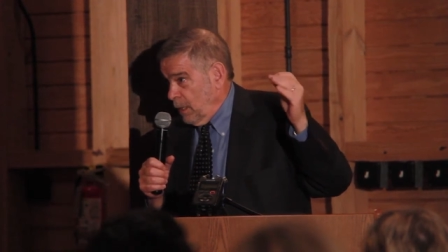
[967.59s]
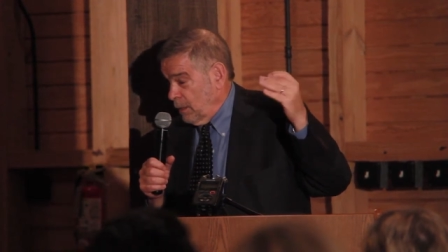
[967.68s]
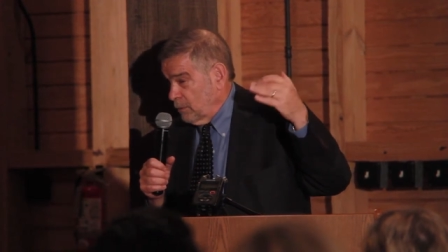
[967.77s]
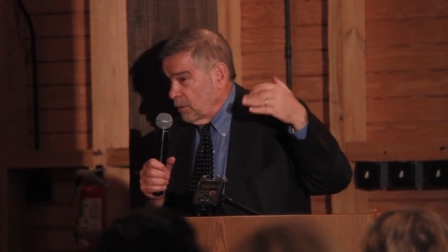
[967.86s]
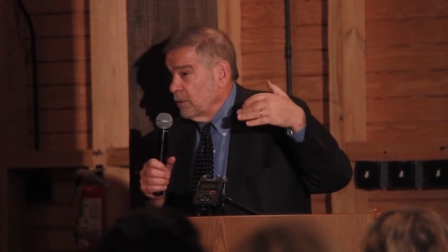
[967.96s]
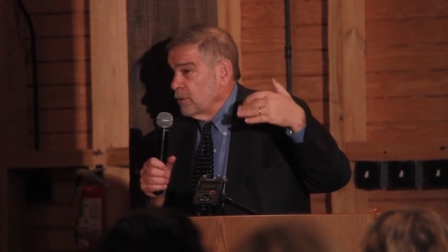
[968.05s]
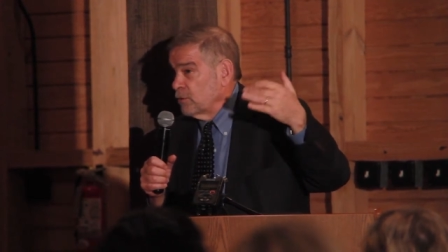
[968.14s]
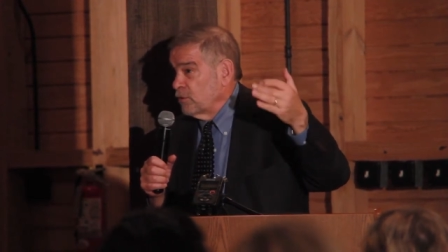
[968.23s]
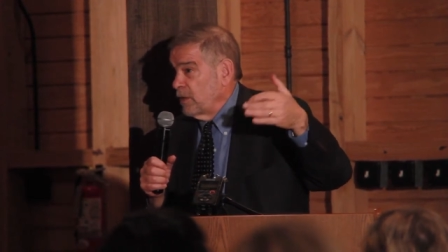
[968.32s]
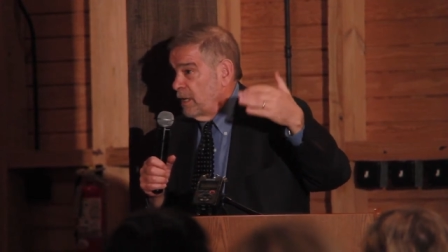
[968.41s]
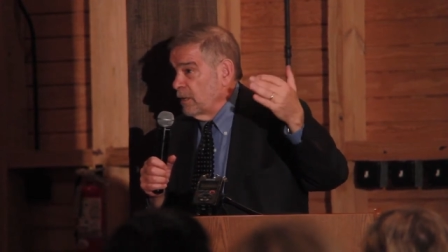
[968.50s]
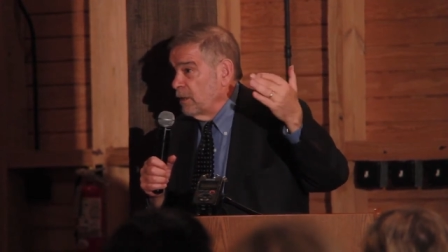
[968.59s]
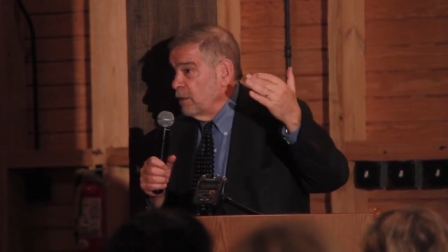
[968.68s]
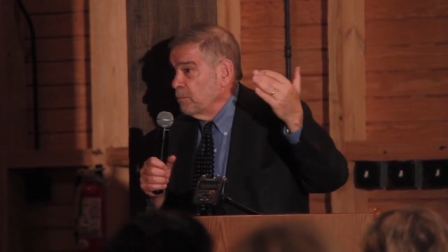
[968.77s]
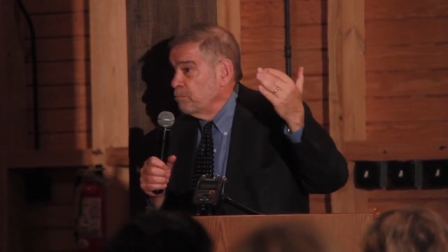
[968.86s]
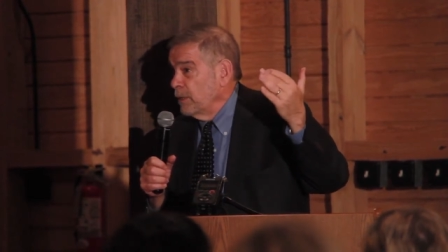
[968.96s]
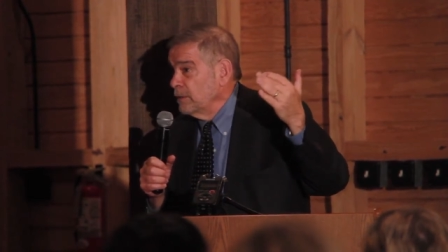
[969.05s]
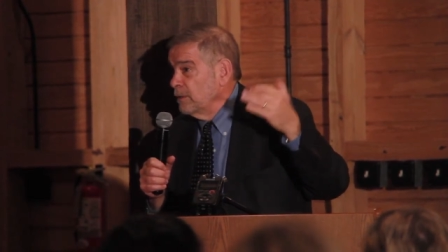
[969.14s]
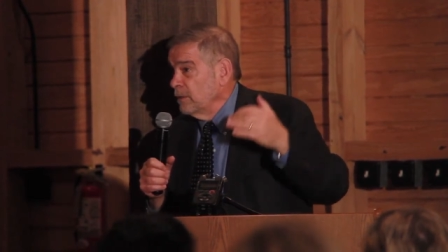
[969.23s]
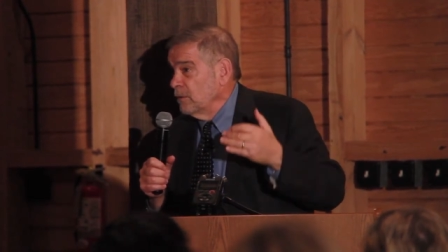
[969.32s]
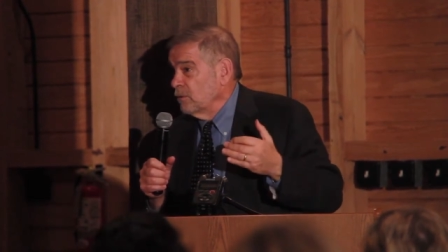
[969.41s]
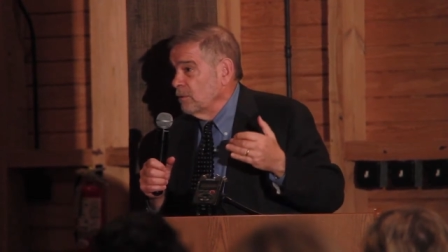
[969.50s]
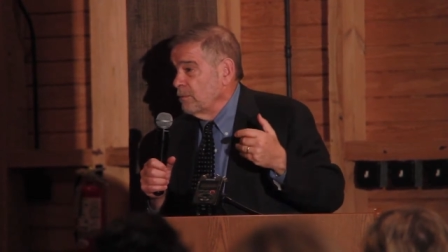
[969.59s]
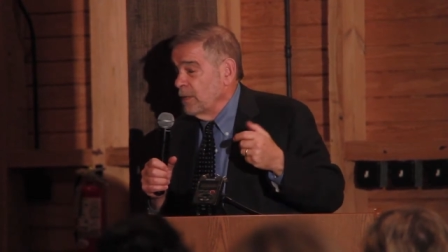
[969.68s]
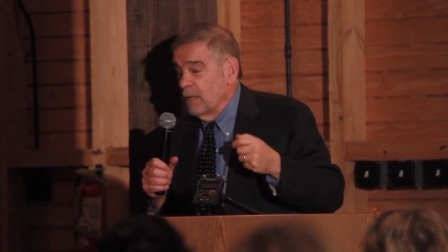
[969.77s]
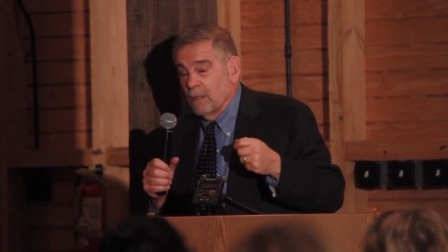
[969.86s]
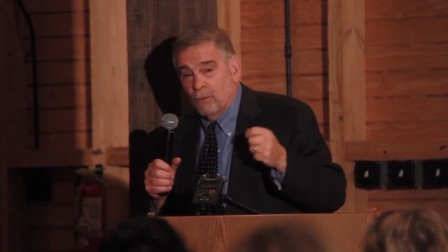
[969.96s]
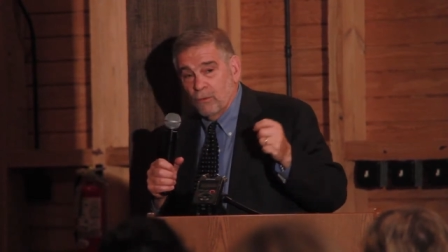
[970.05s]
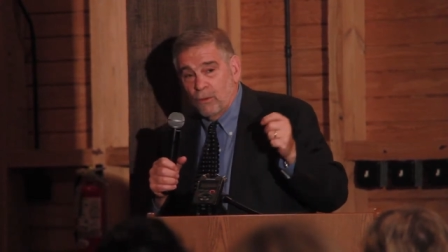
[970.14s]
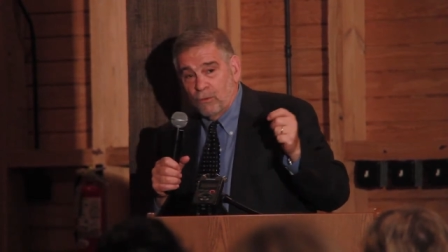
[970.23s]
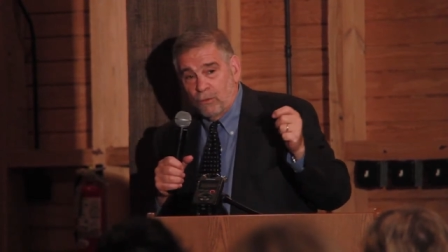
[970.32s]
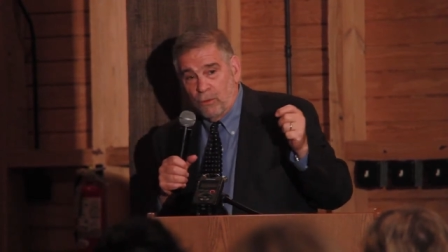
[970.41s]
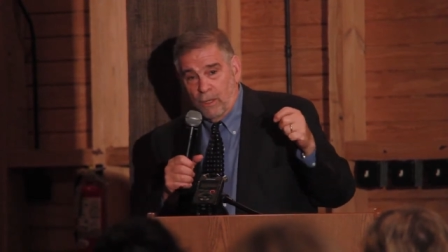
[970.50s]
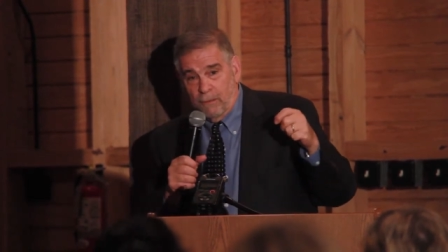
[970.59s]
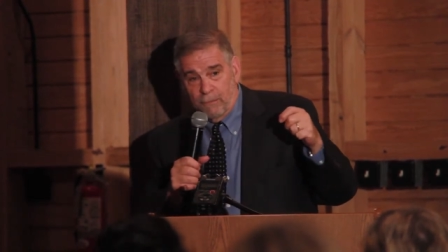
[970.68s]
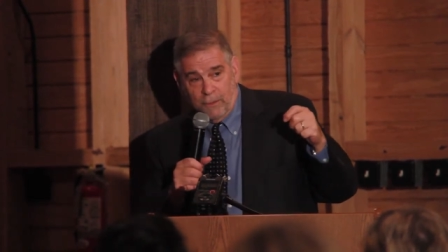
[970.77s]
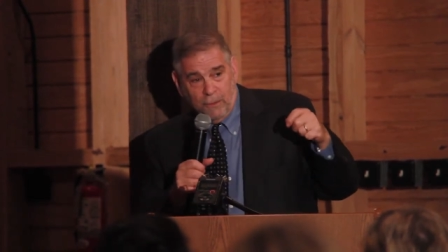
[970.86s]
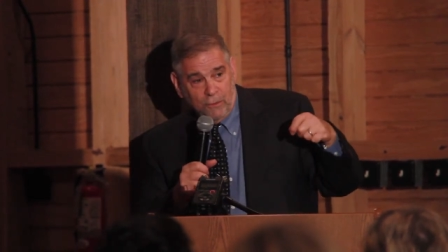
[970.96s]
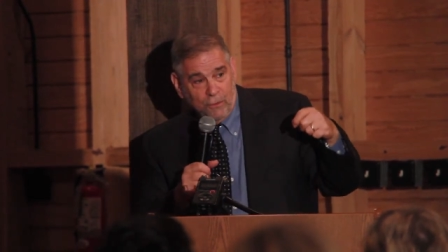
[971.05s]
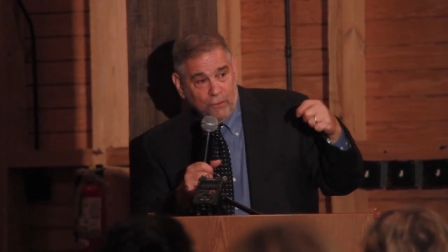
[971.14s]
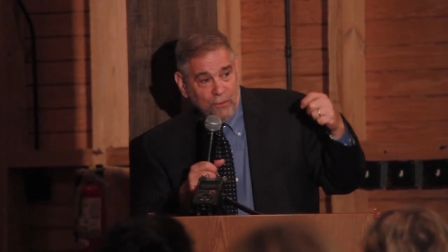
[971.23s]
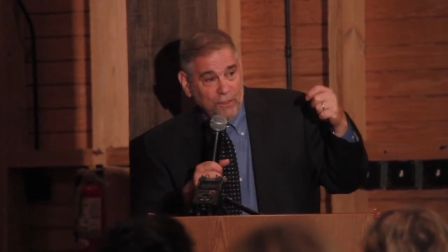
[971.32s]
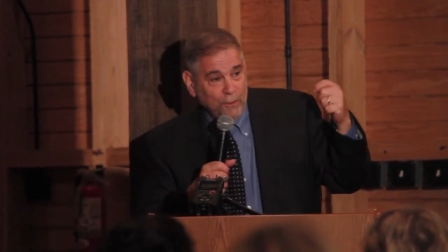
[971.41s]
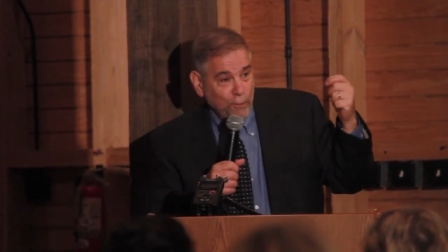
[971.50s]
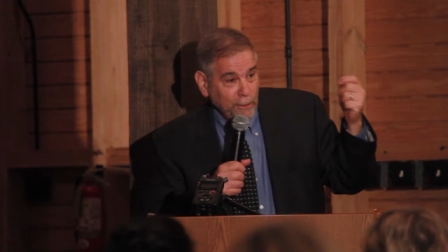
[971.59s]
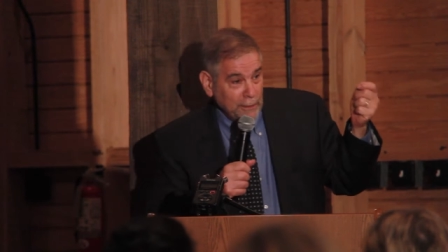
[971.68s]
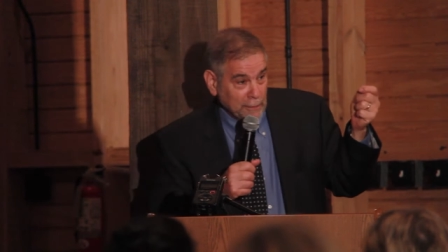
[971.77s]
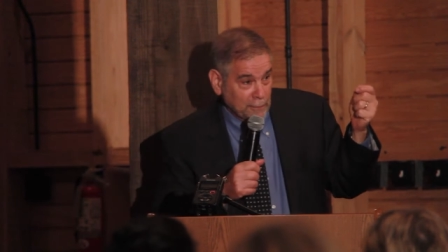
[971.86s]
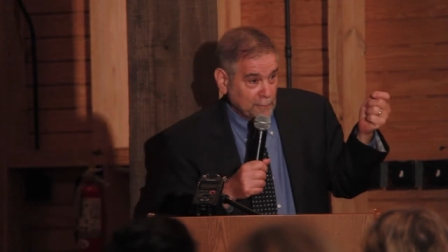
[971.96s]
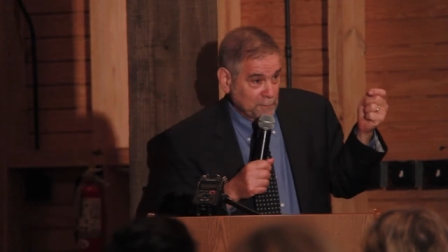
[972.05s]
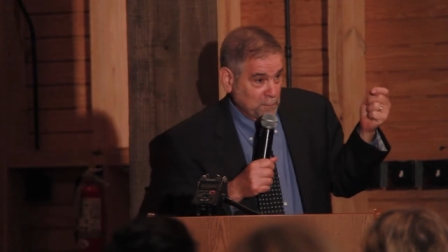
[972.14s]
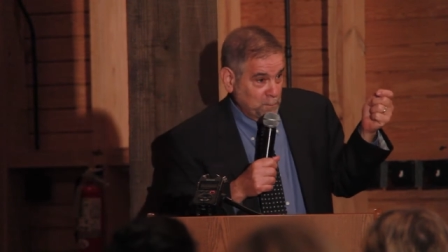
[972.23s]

And to understand the abundance of that, it's also lovely to see green